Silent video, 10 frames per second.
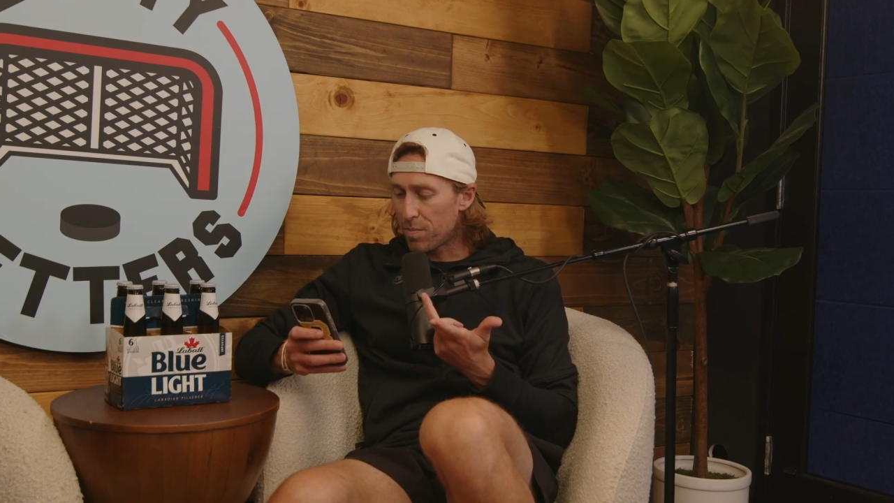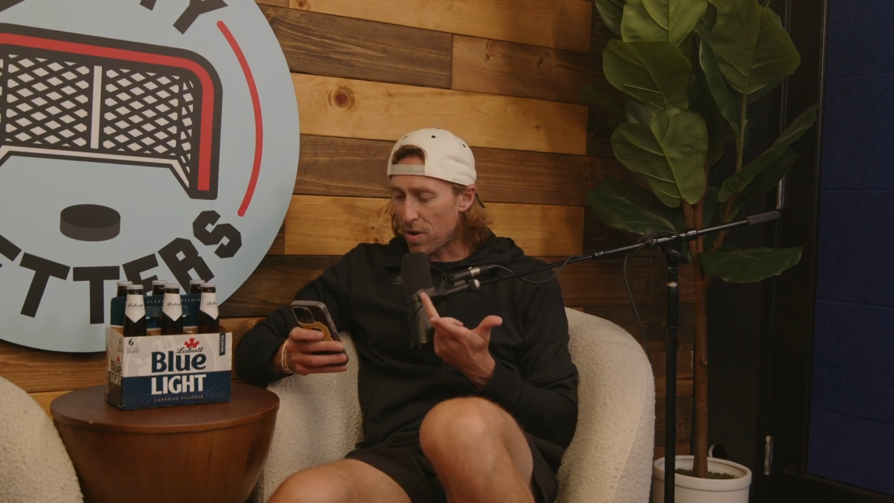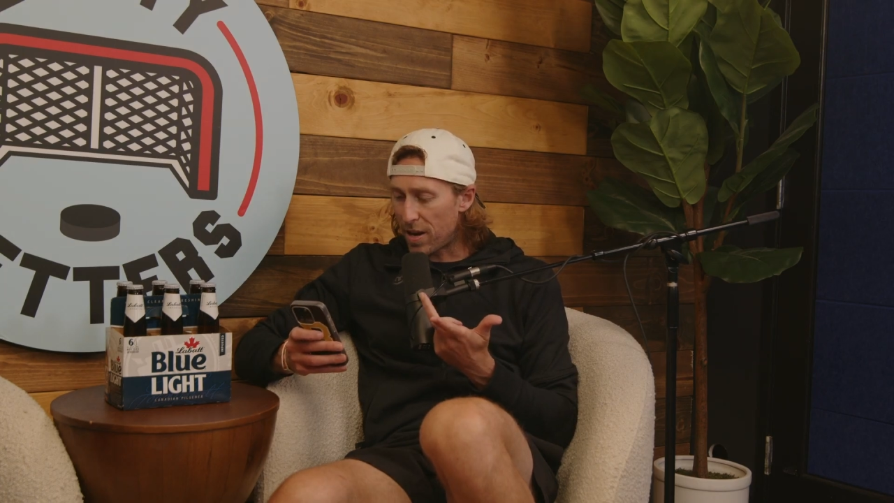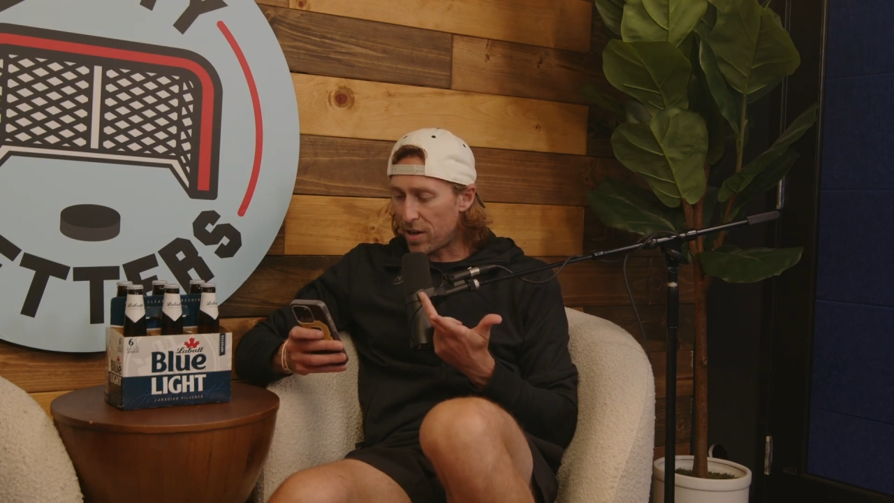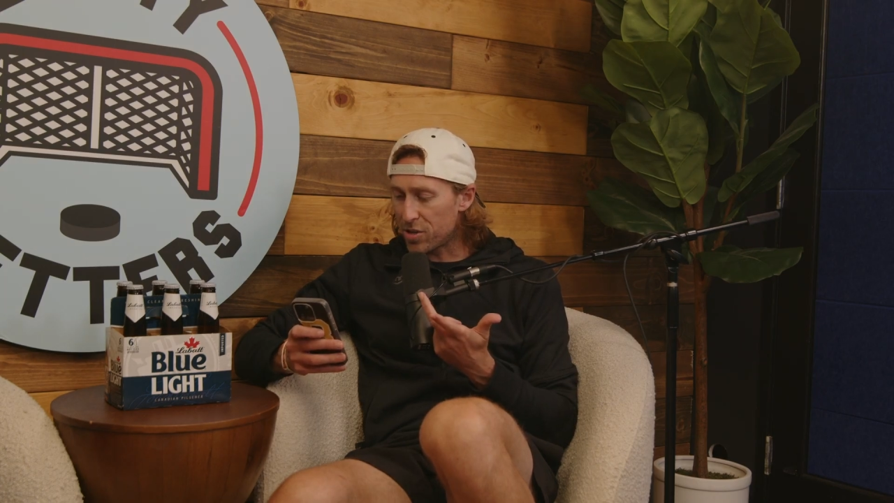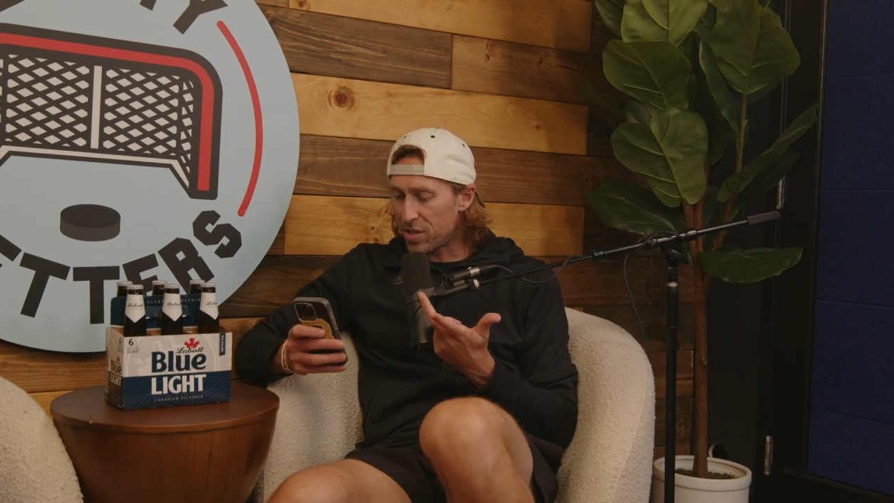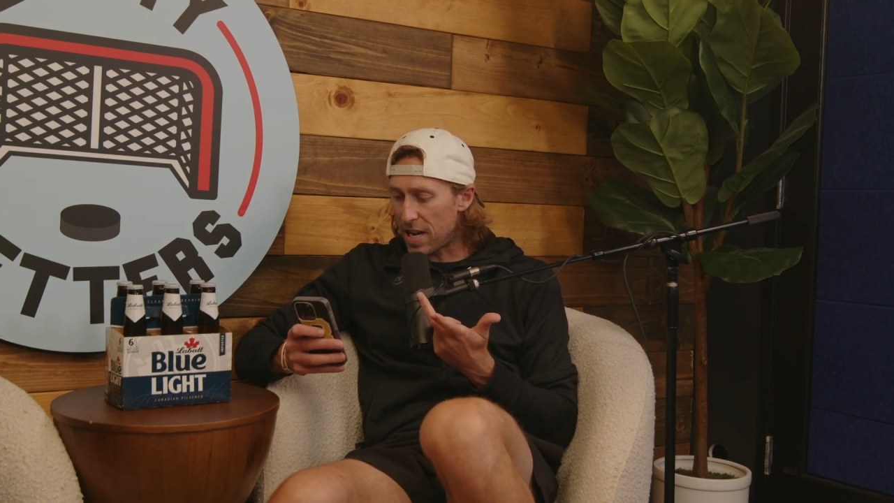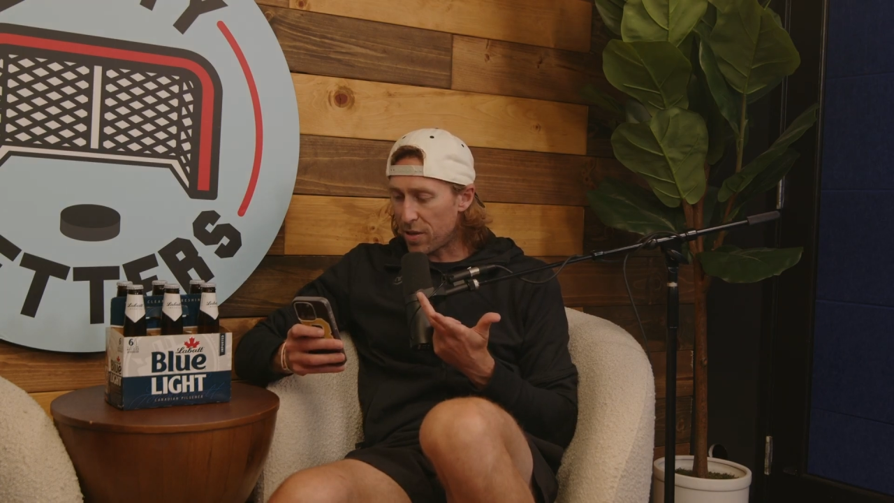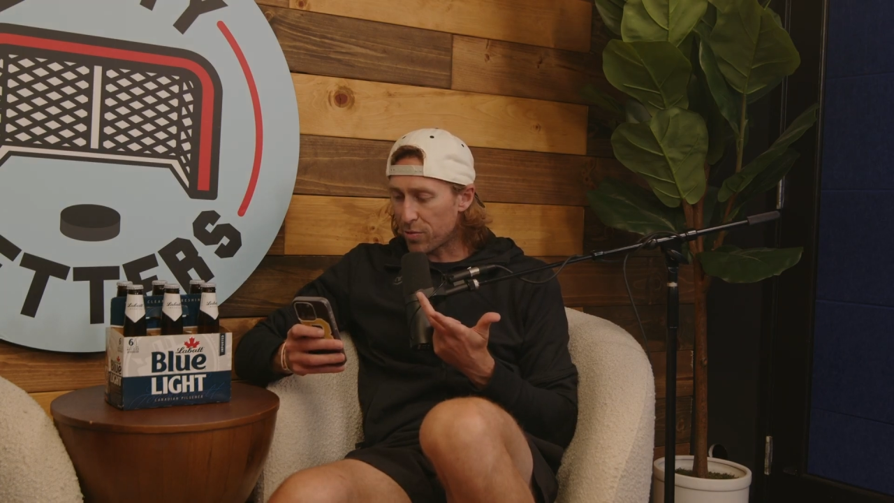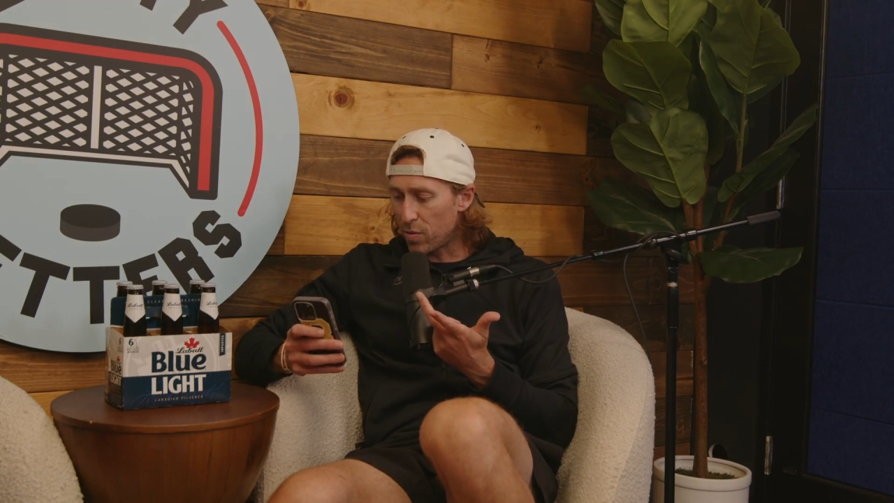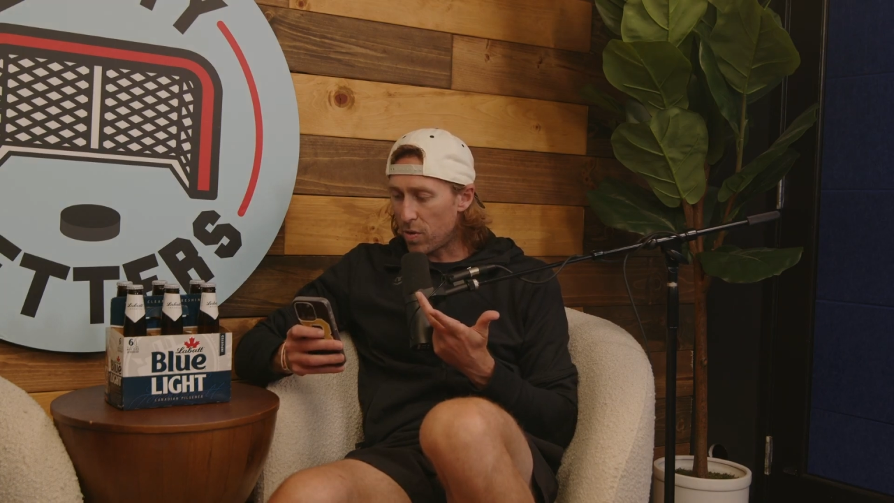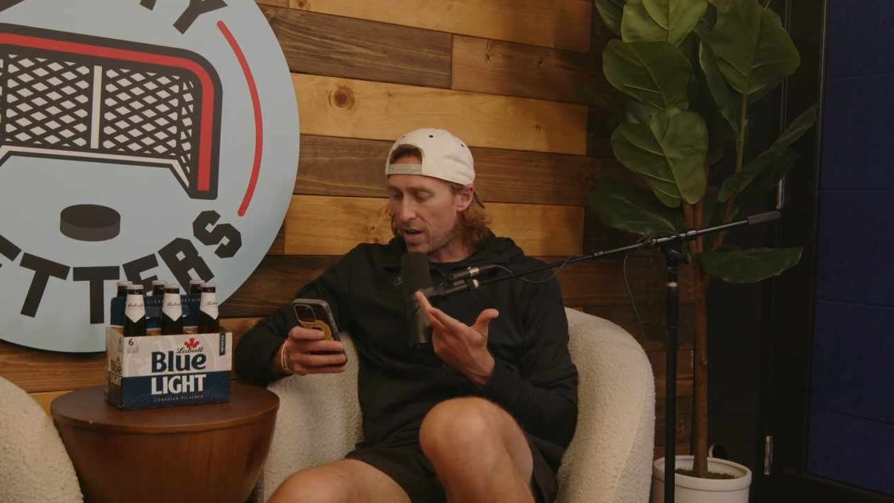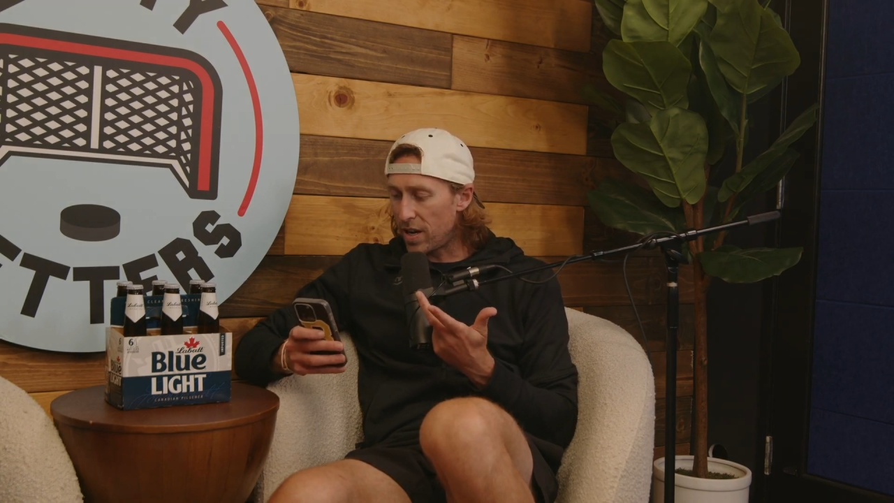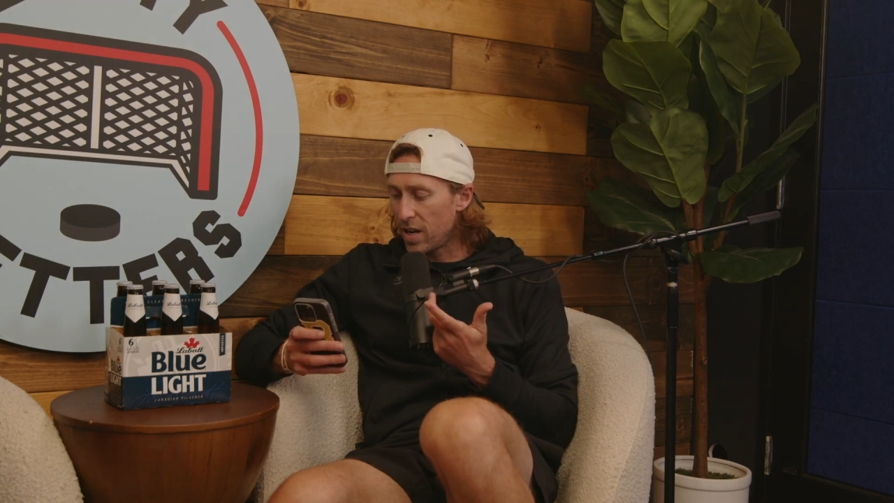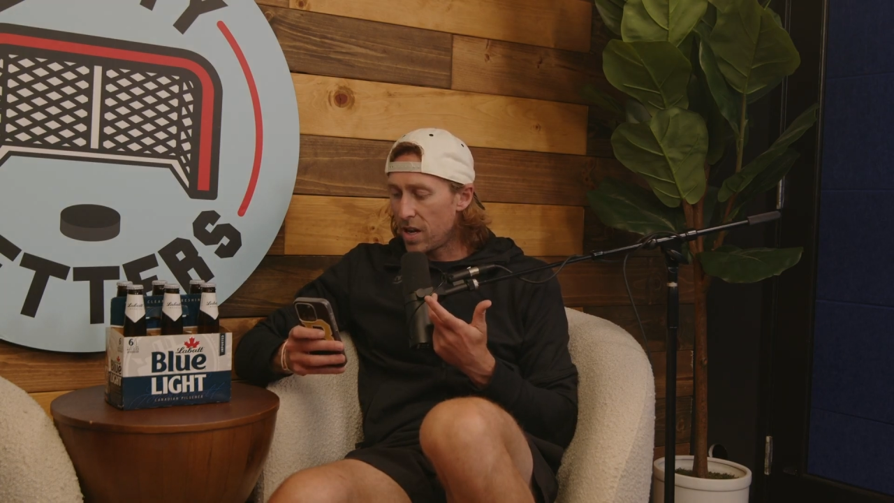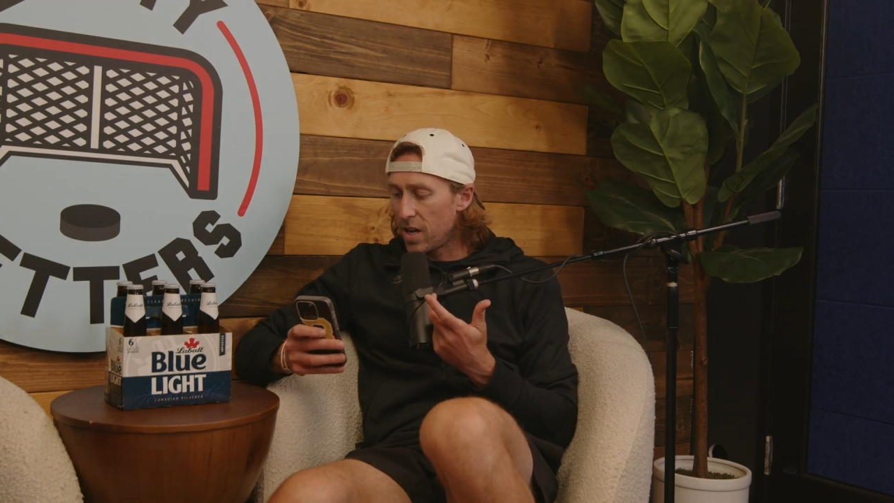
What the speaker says: Predators are down 3-1.